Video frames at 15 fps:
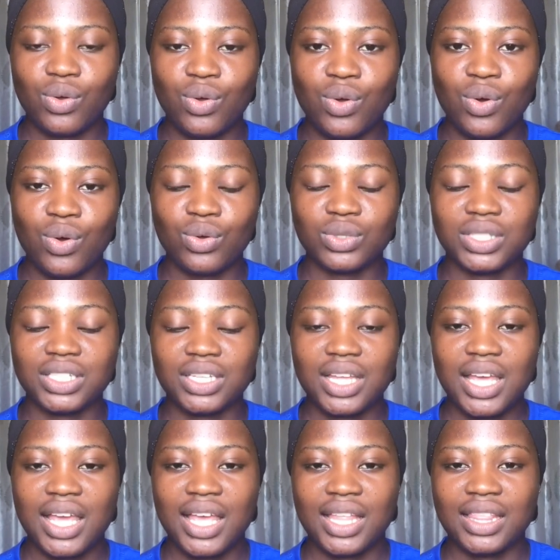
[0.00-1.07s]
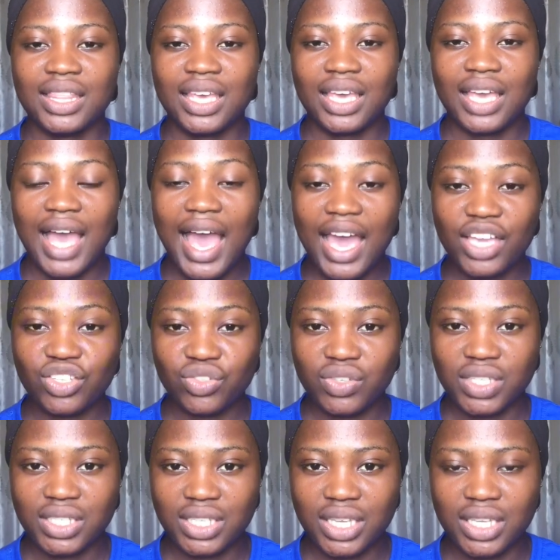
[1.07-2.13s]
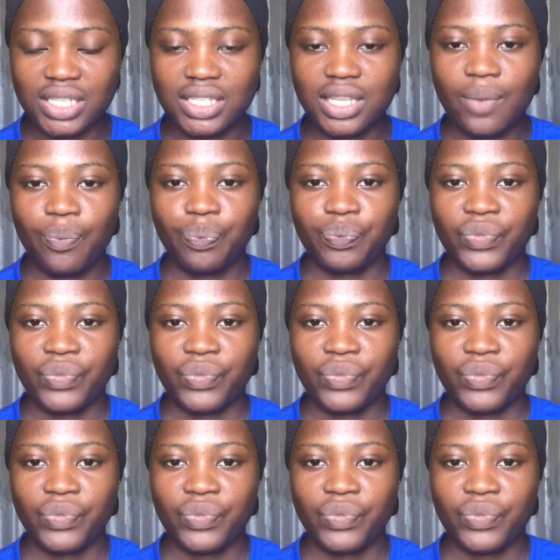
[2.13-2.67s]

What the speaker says: called the High Trees case.